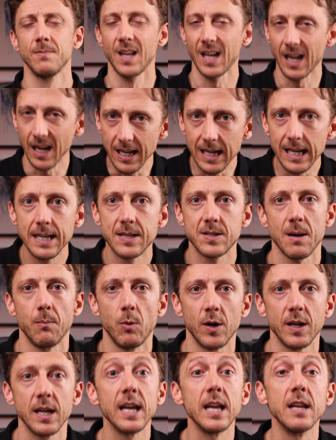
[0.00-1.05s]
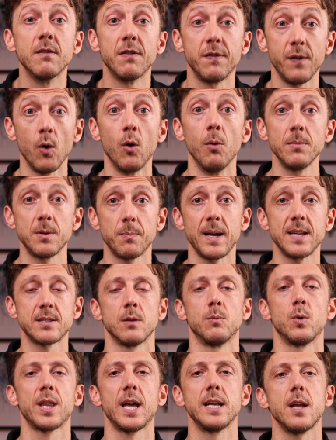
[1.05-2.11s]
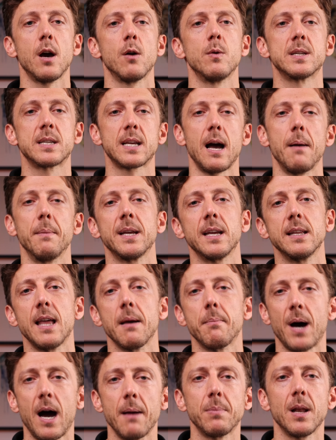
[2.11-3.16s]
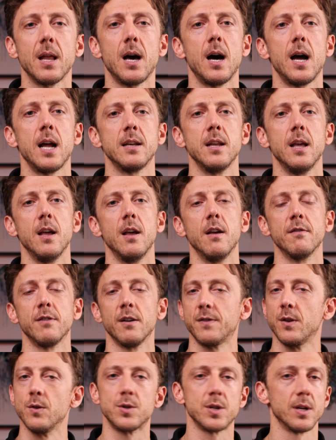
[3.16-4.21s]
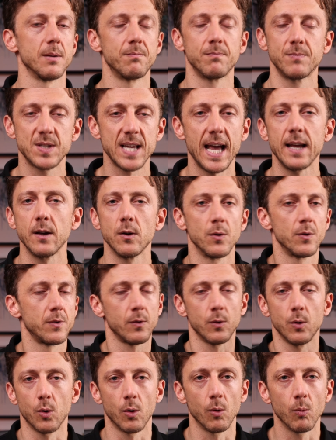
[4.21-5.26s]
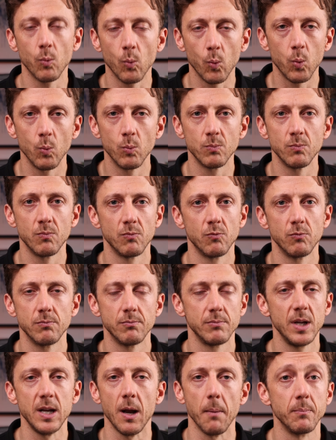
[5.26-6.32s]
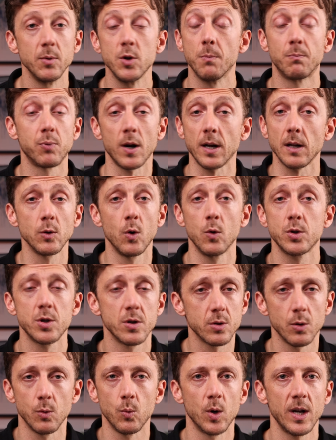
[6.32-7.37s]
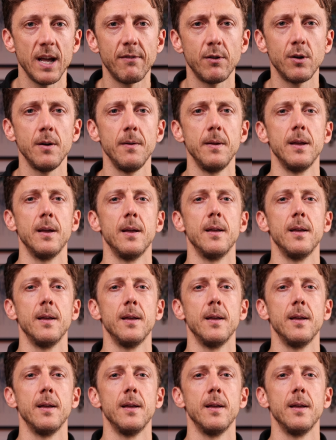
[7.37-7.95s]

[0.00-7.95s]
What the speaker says: Clearly somewhat informed based on what they know is coming in their pipeline for future sales or new product launches or whatever,